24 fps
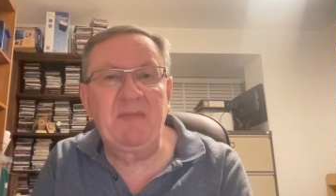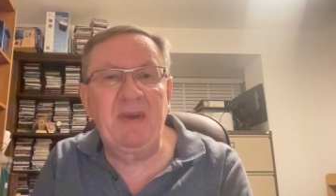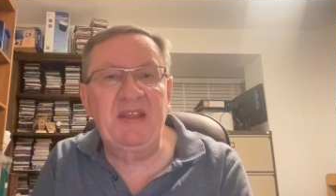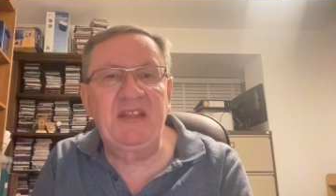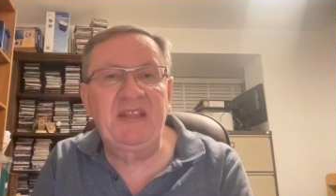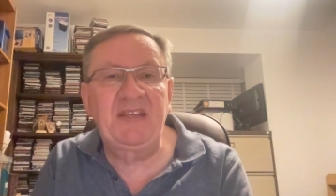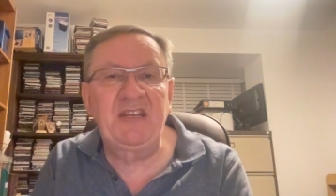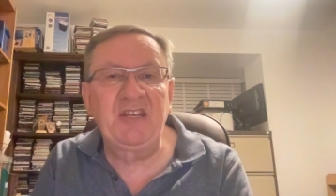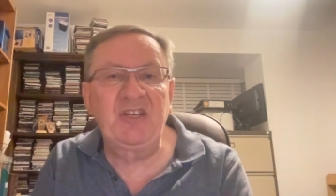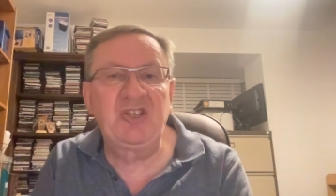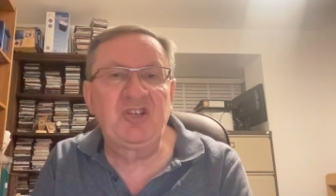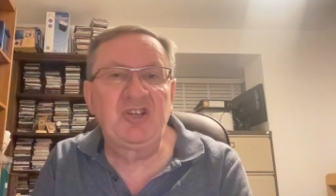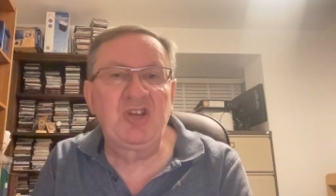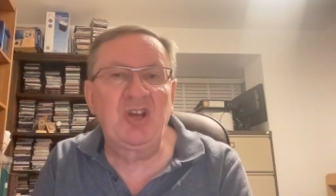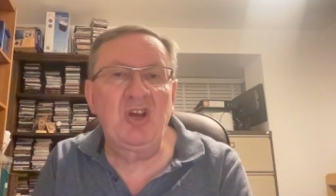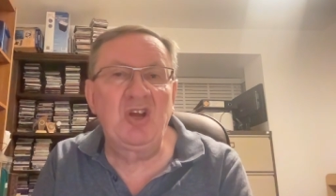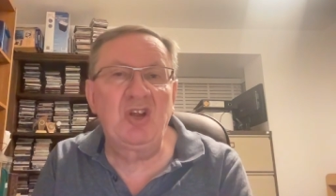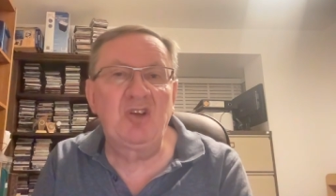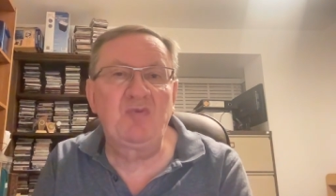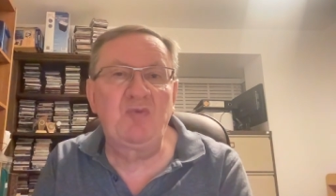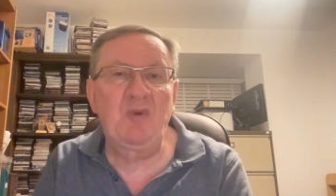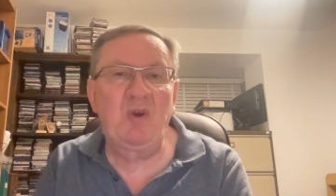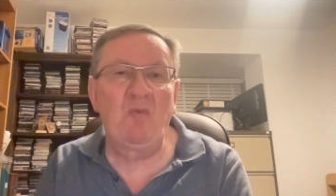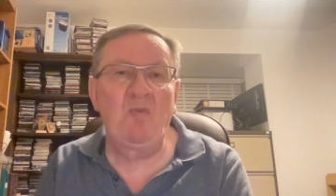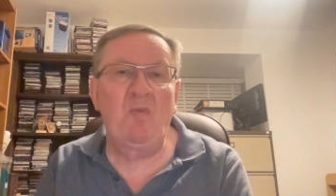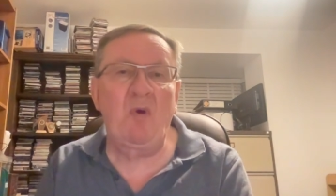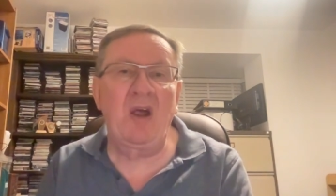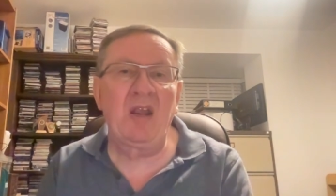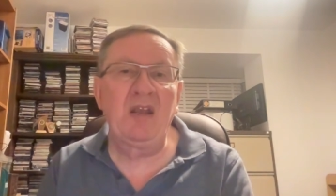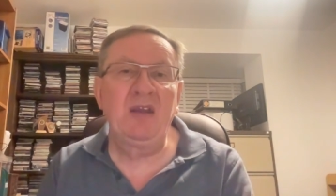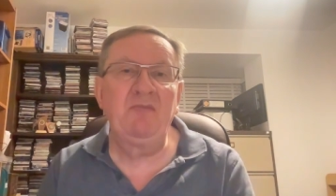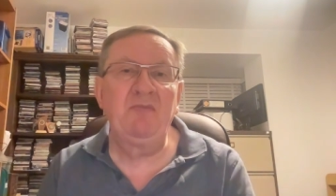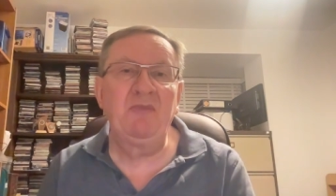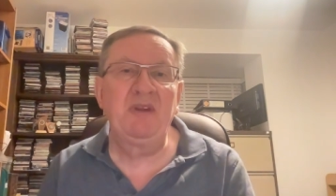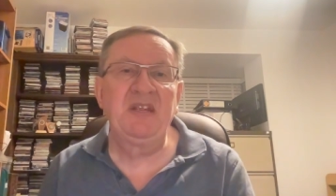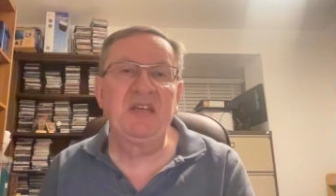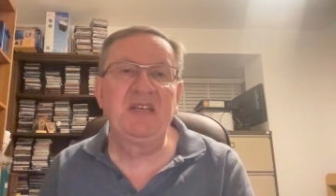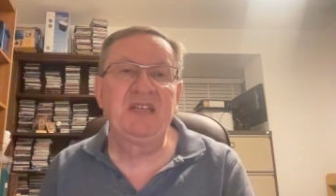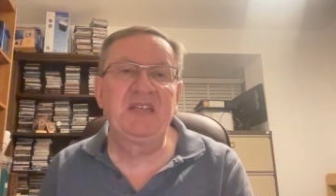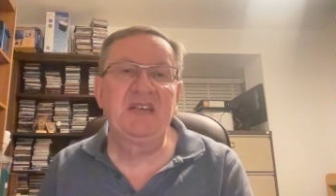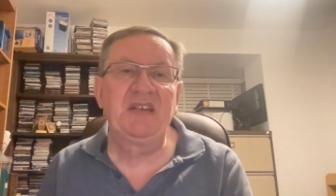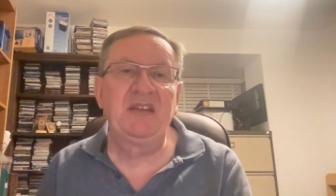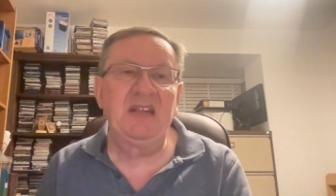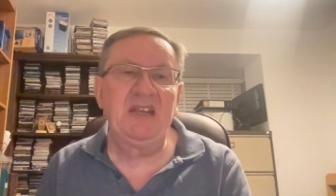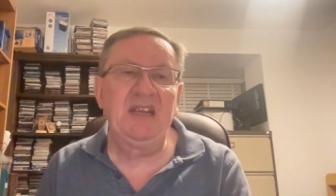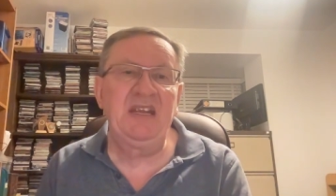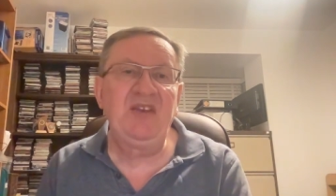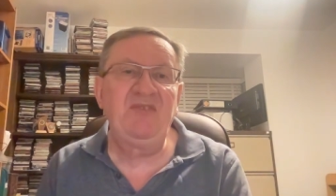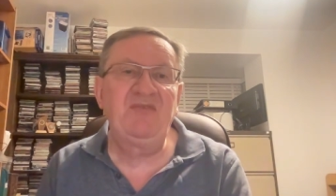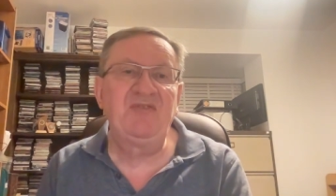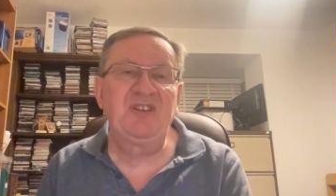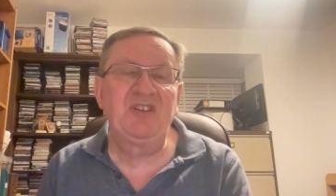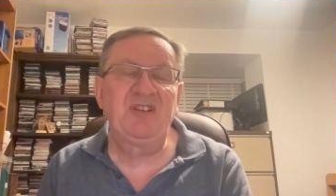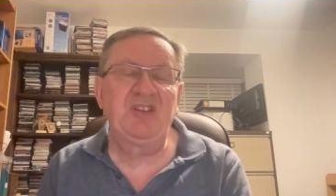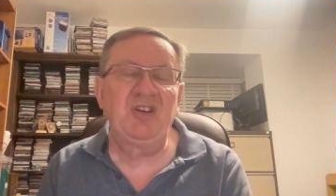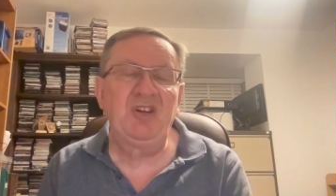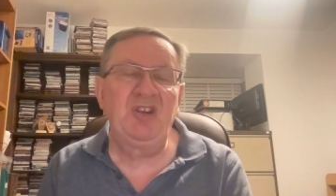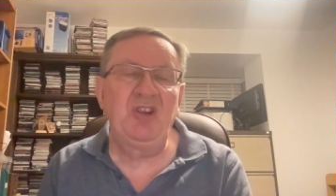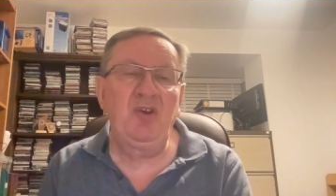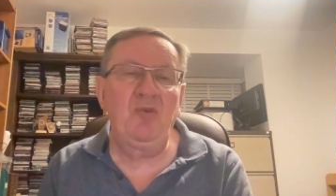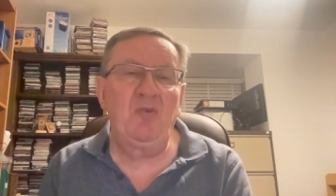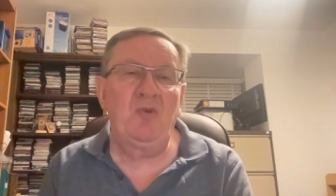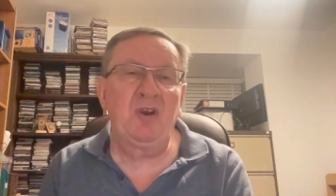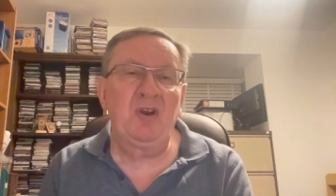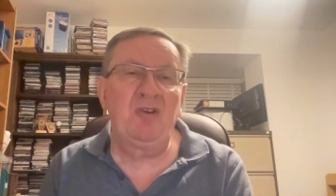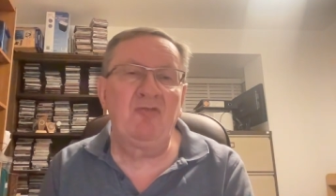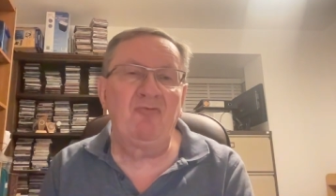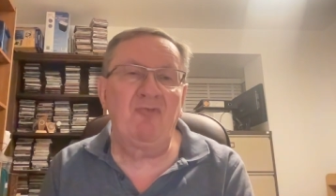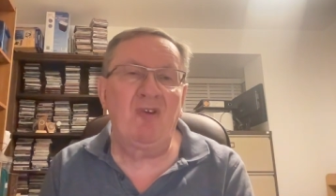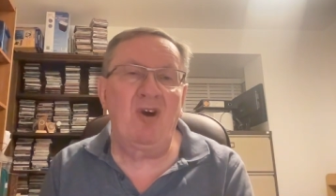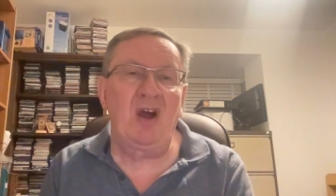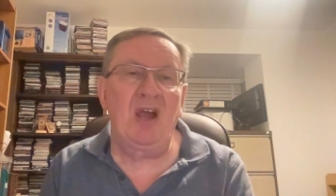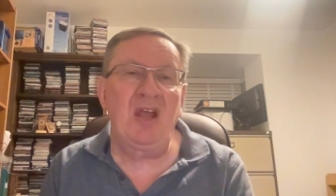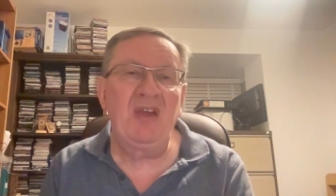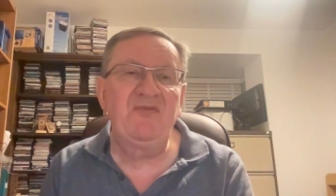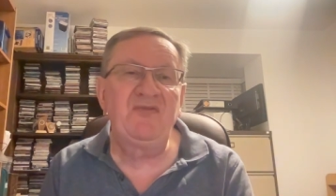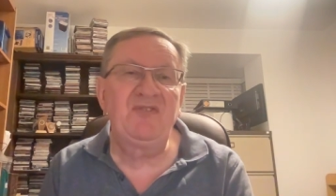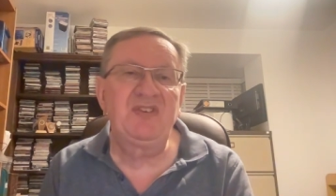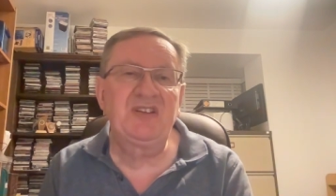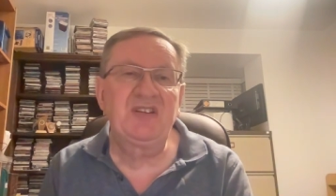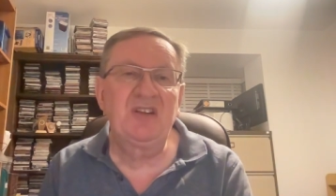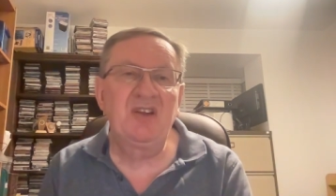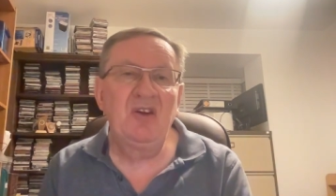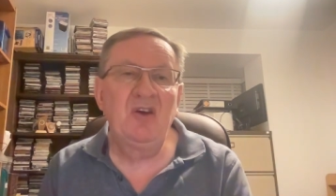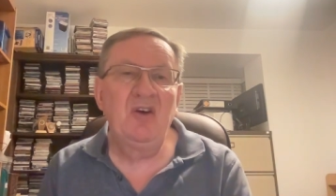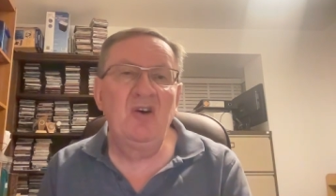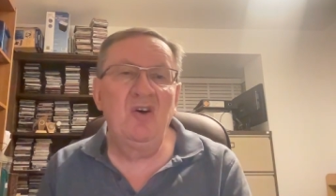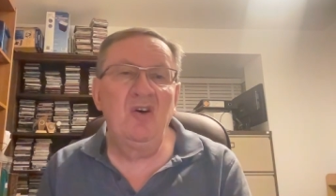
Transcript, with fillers: the Methodist Church when one minister leaves and a new one arrives,